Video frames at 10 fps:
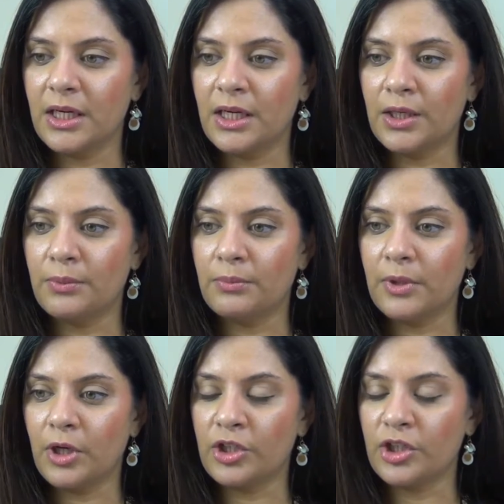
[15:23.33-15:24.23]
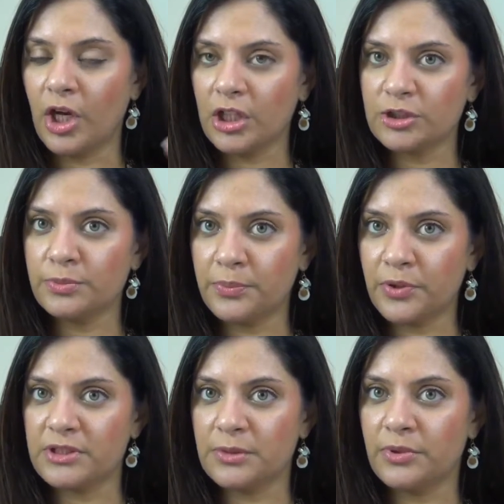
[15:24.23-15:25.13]
a knowledgeable
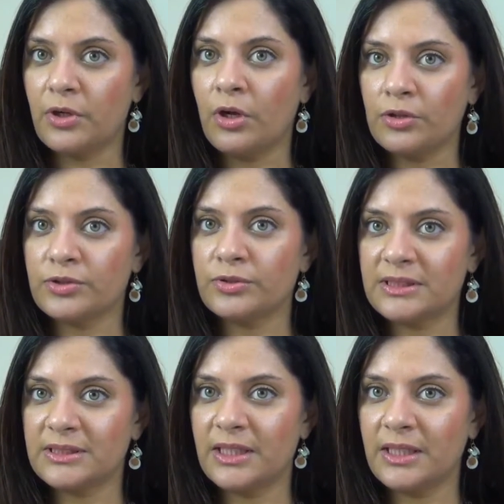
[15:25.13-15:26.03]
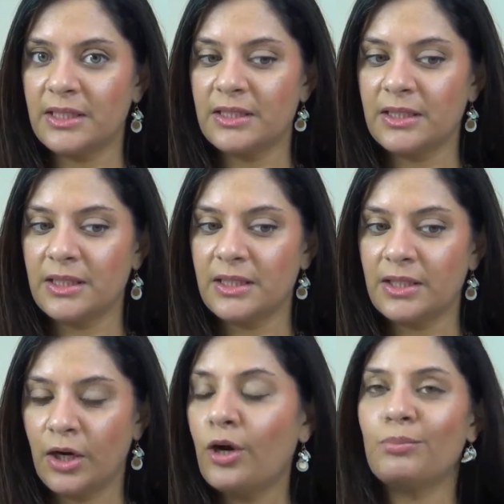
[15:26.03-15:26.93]
person, but also stay
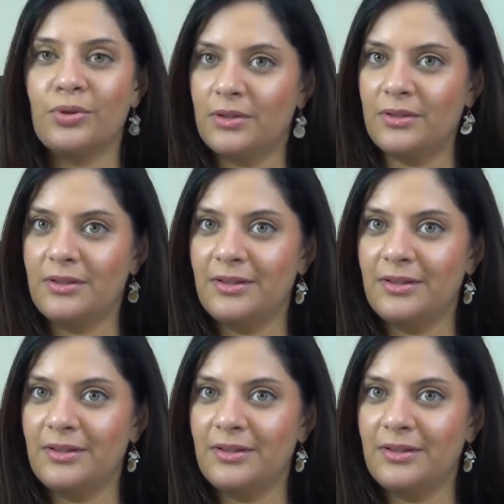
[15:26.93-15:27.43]
humble.